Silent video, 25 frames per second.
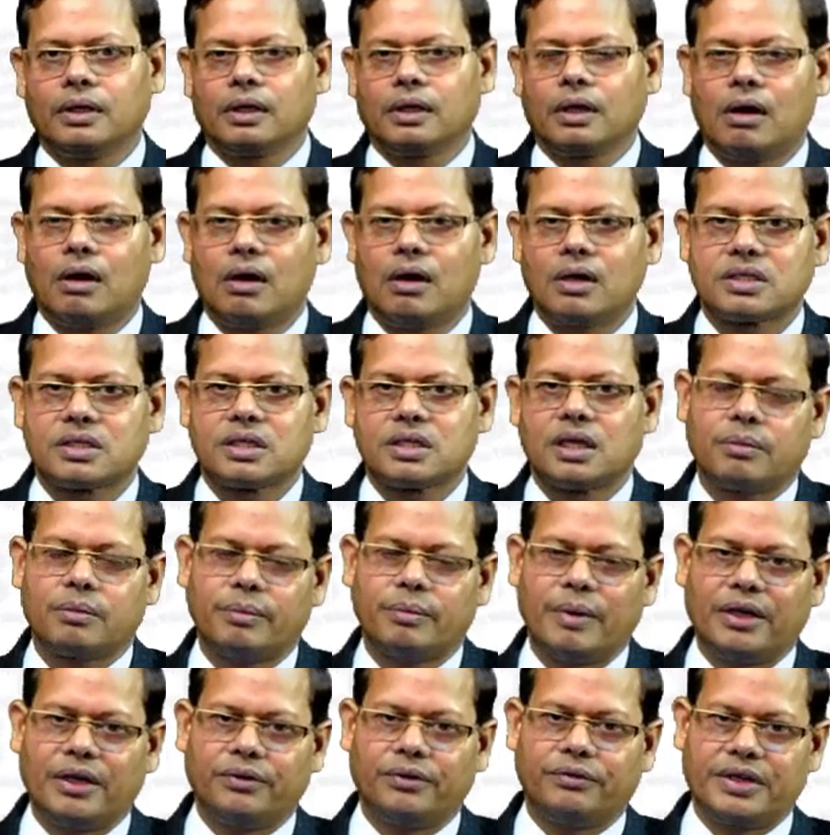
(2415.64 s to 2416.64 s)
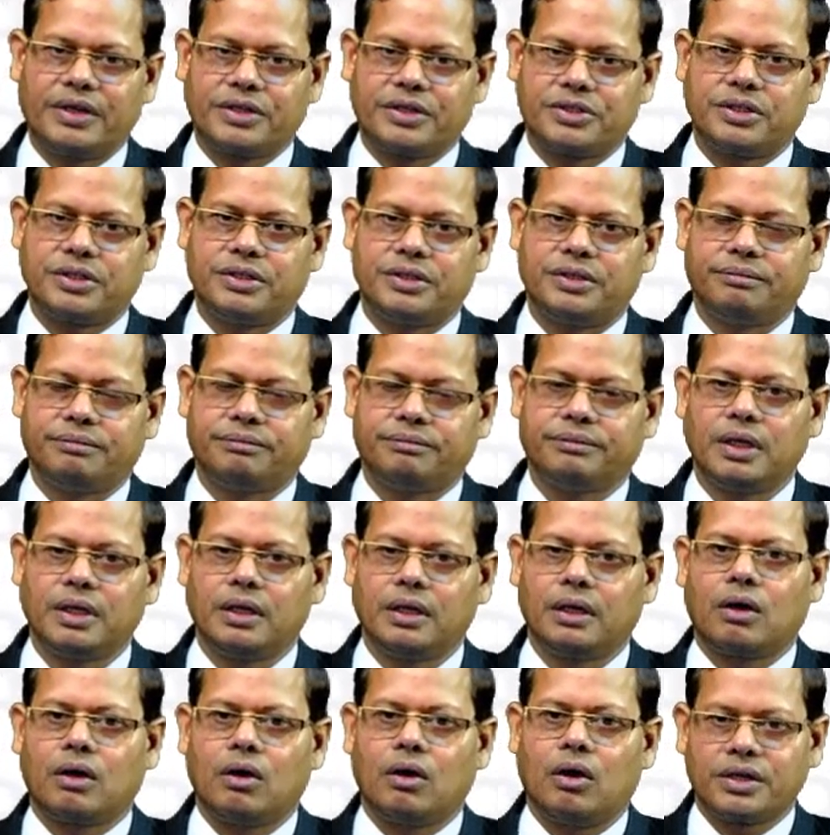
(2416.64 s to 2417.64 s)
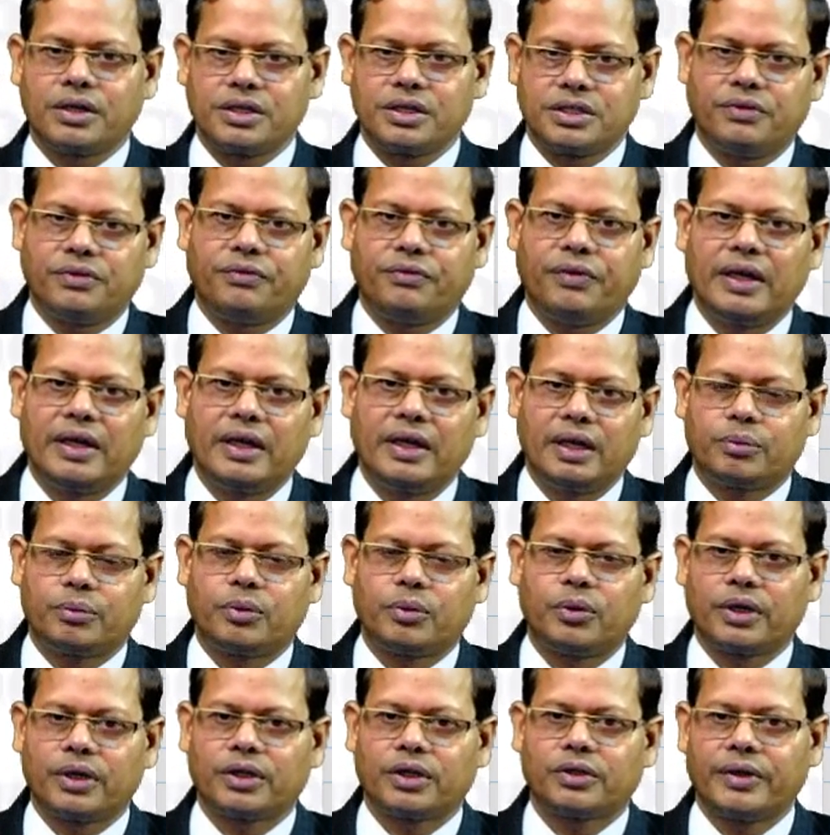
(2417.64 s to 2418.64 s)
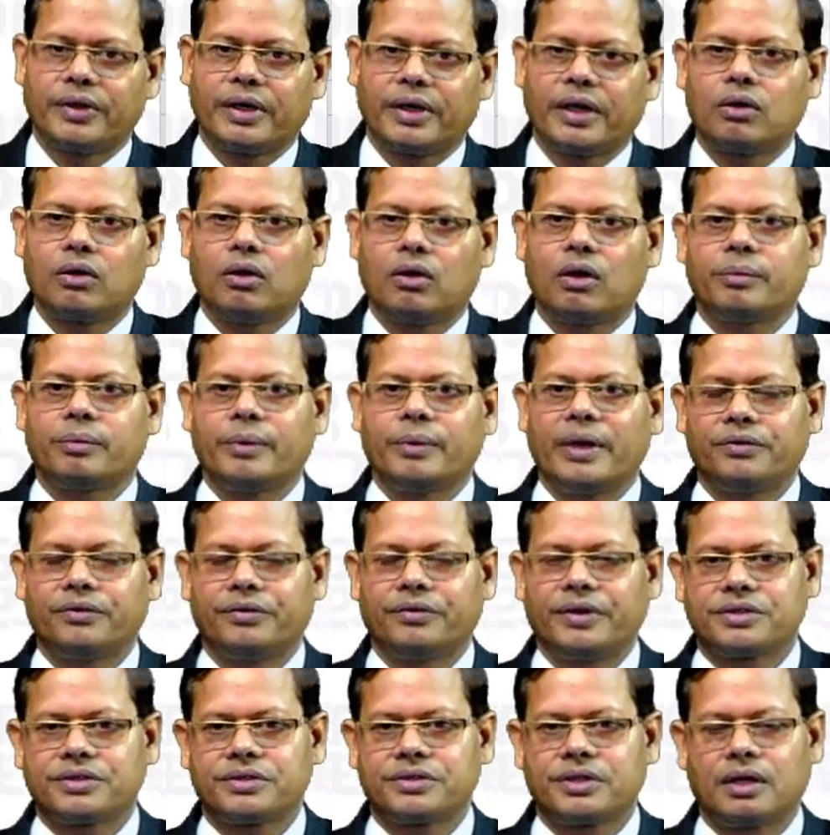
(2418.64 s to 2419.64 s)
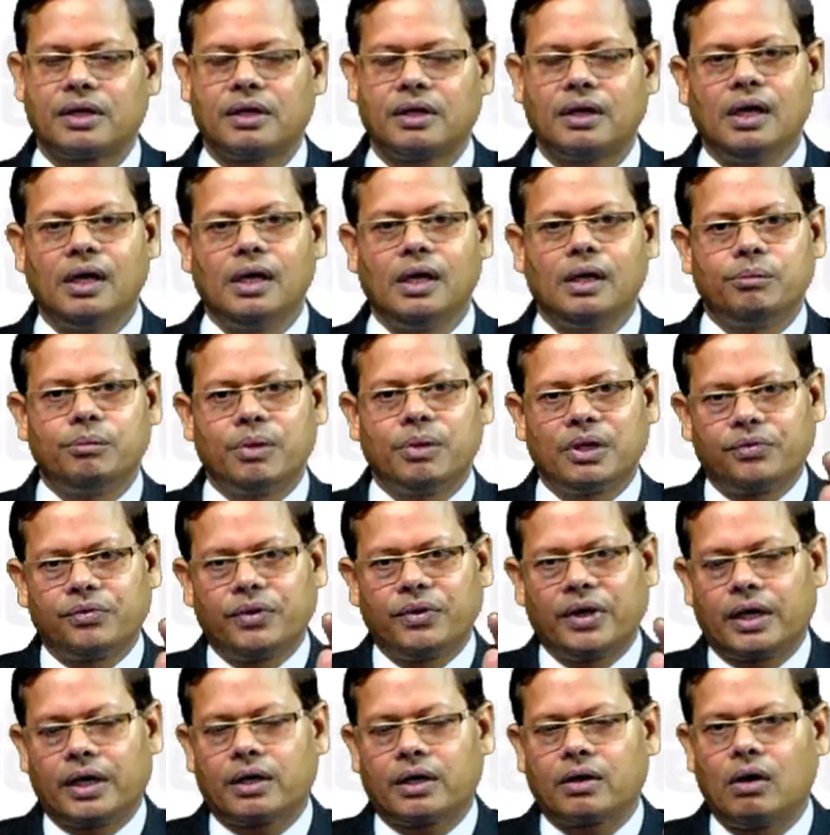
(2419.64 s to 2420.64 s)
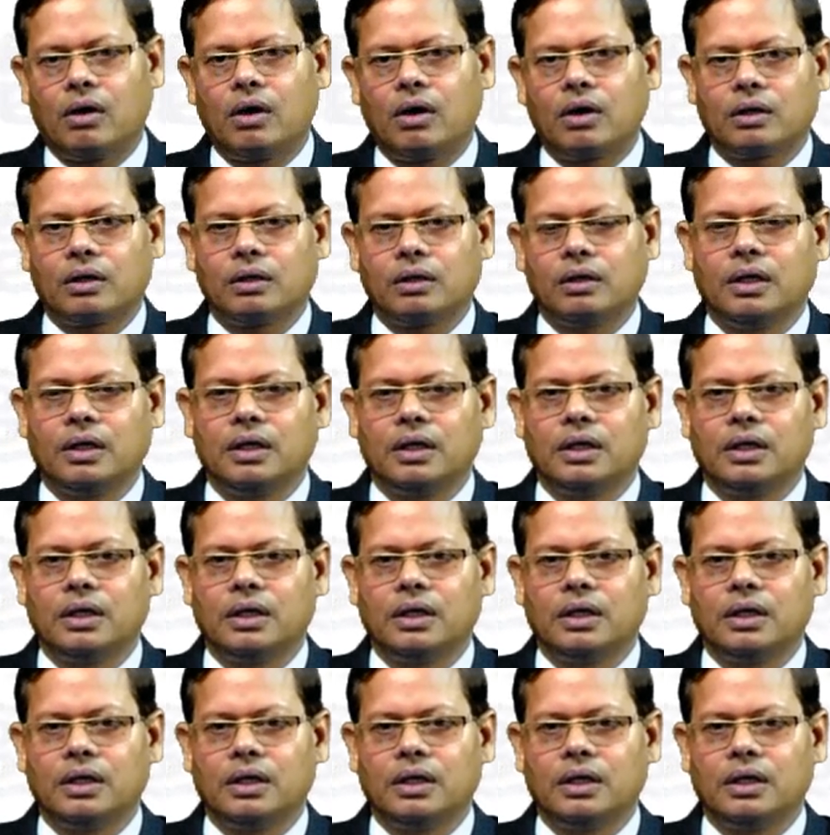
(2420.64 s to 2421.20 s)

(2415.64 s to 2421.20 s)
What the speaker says: Cars are manufactured. Car is a final product for a car manufacturer, but for a car